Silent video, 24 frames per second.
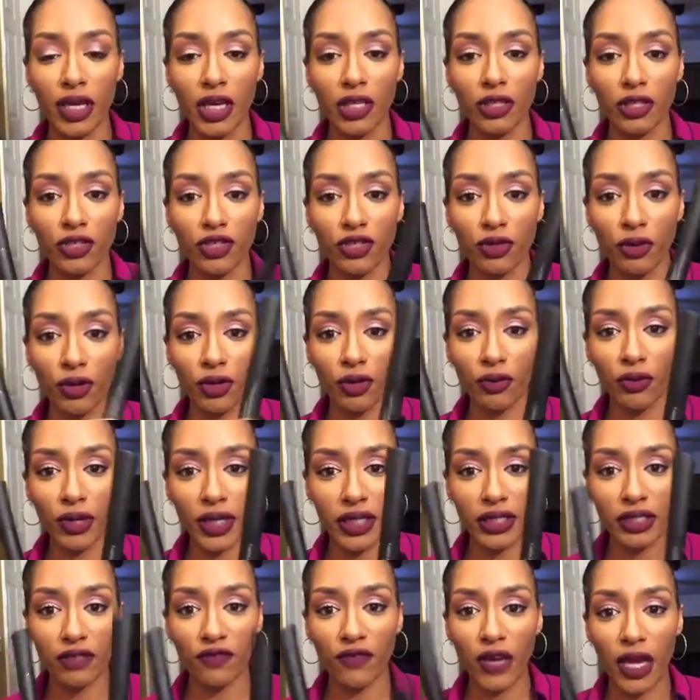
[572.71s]
The shorter one is
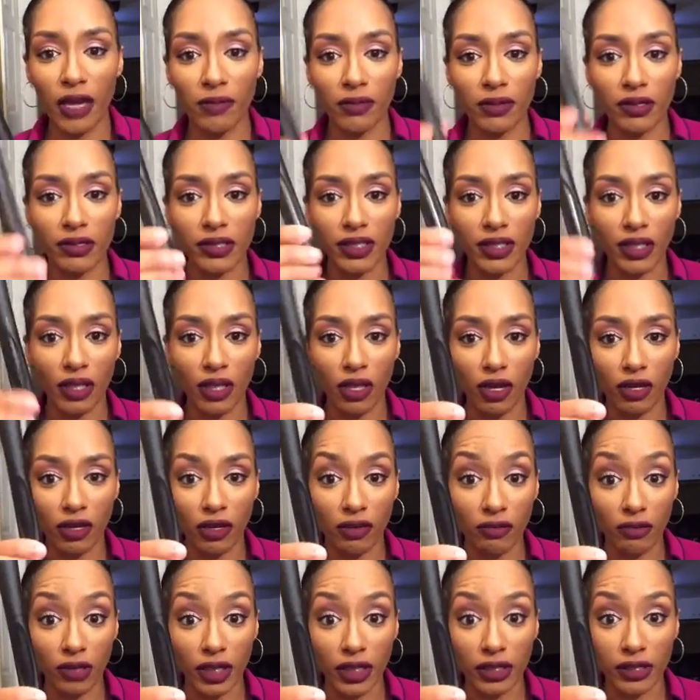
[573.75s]
the fibers. The longer
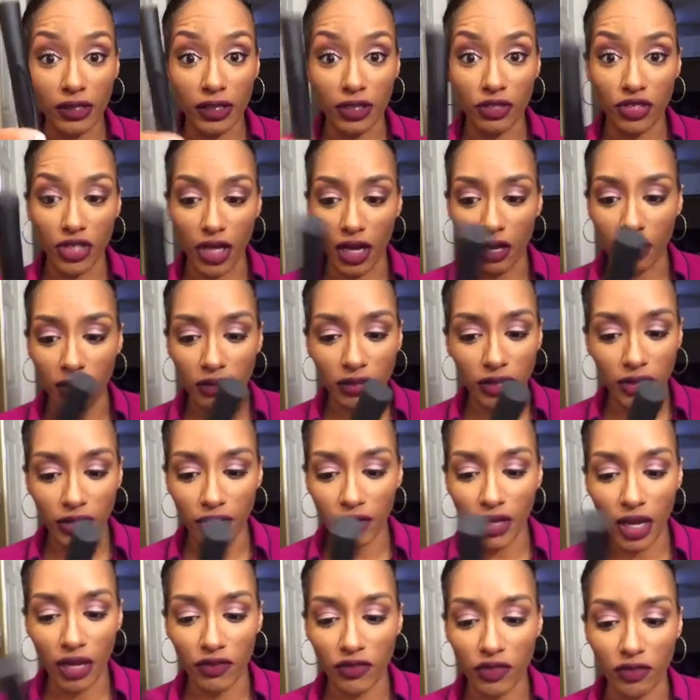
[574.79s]
one is the gel. You don't
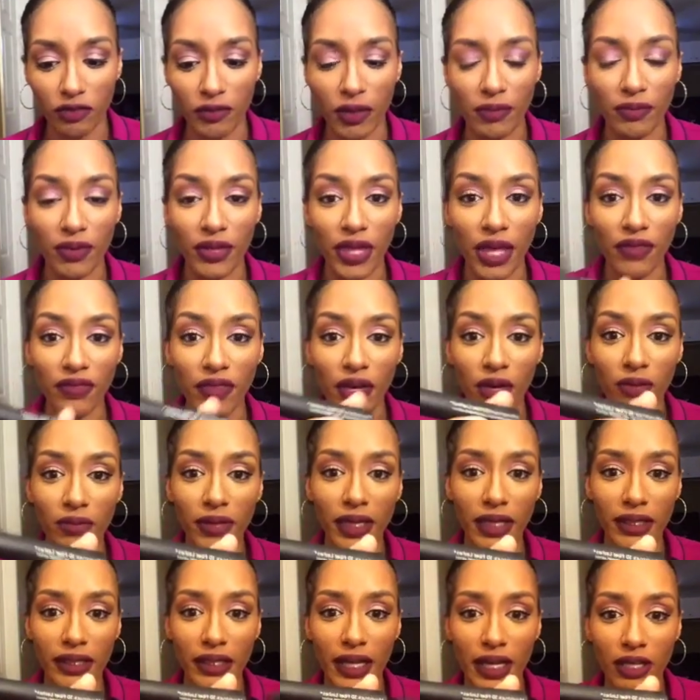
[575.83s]
have to remember that, though,
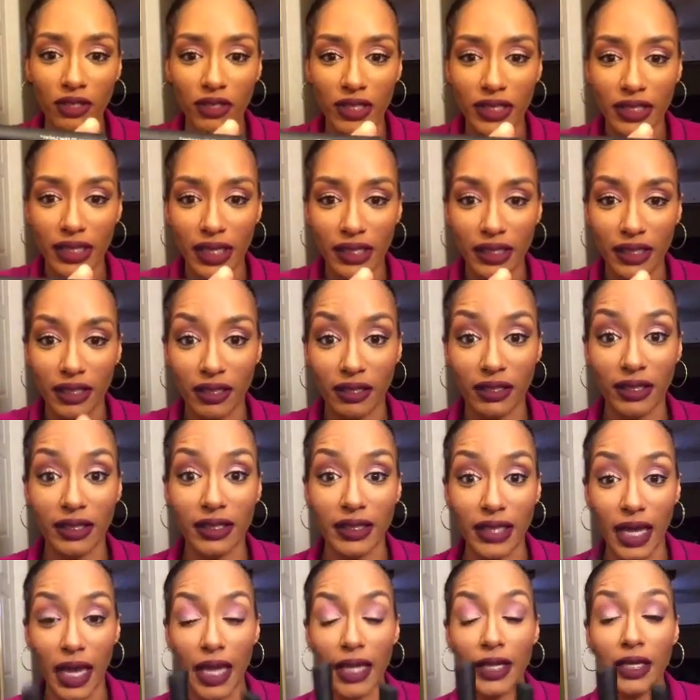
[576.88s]
because it actually says it on the
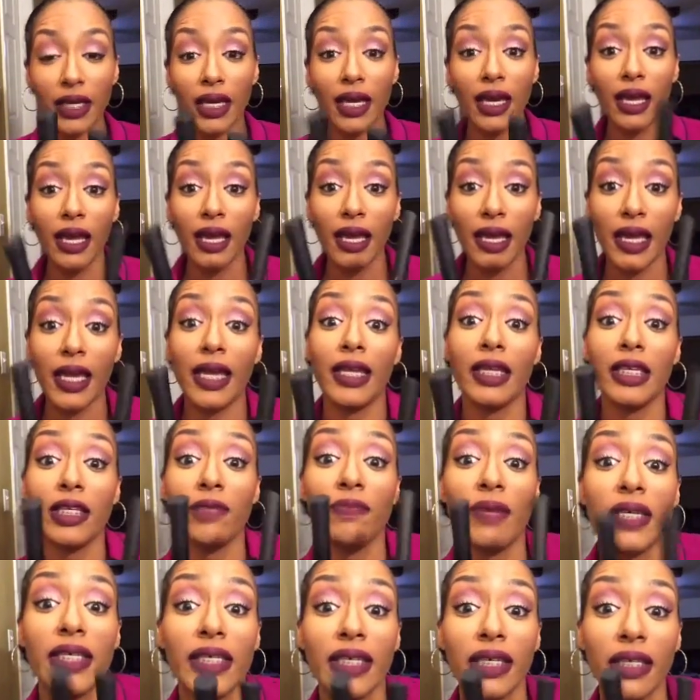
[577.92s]
side. And it's
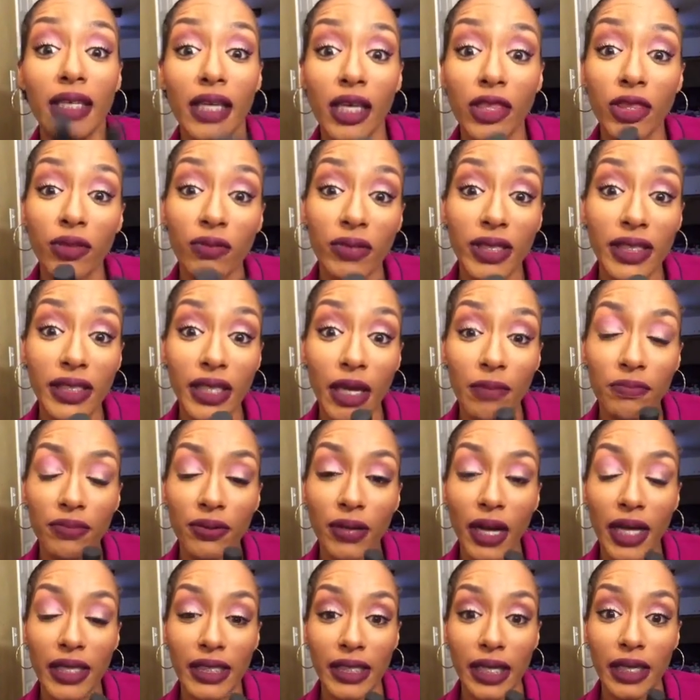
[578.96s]
basically a 3-step
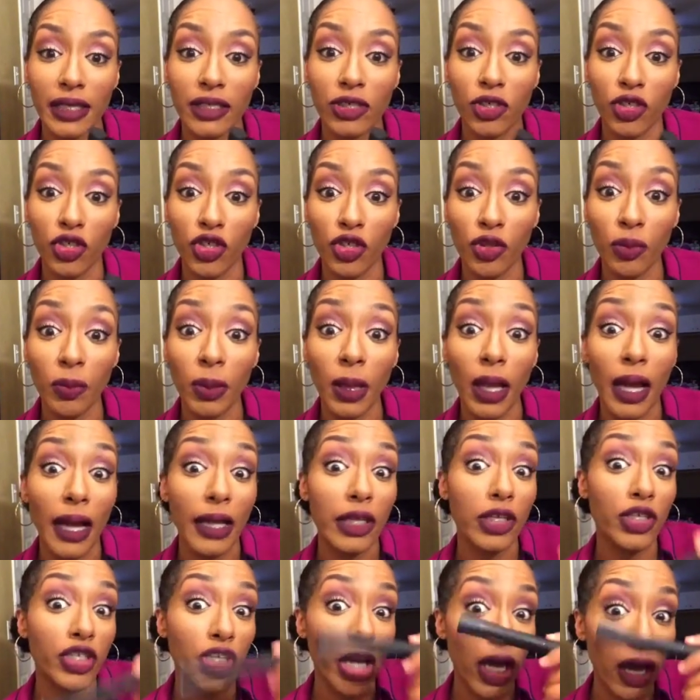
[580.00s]
process. So you apply
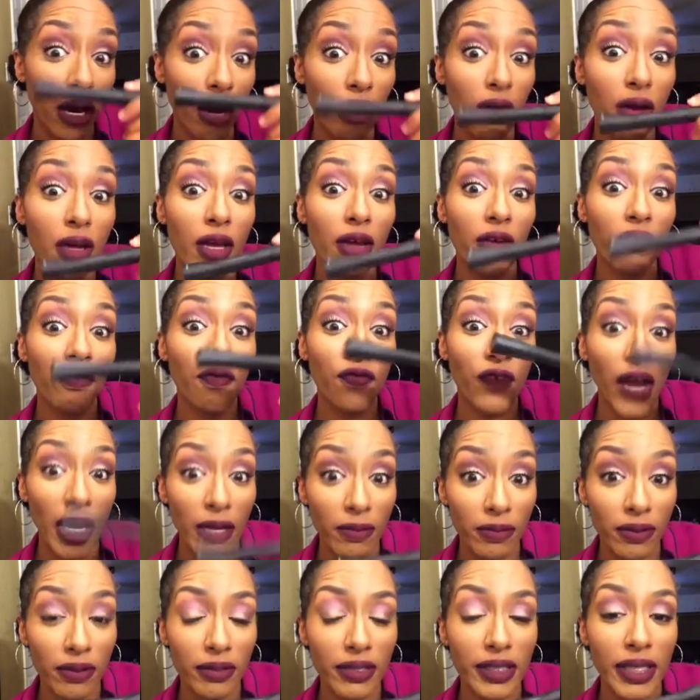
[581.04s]
gel,
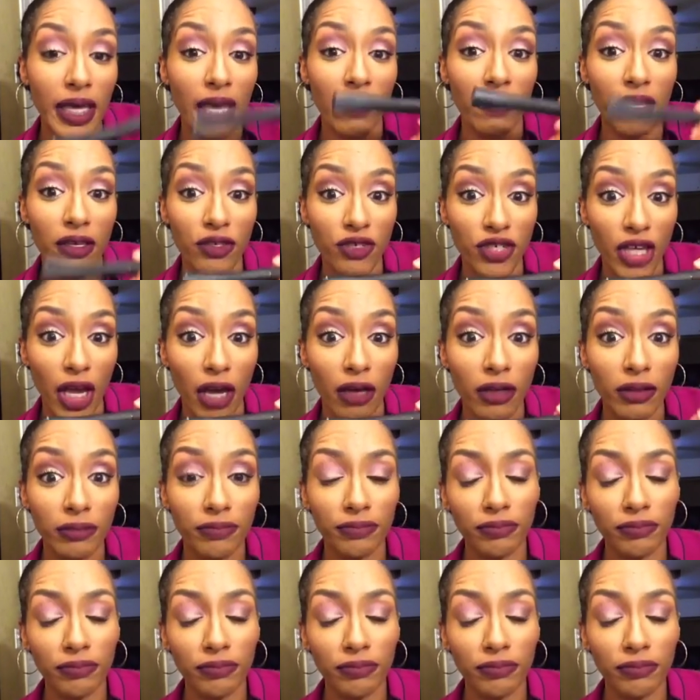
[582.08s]
fibers, and then gel.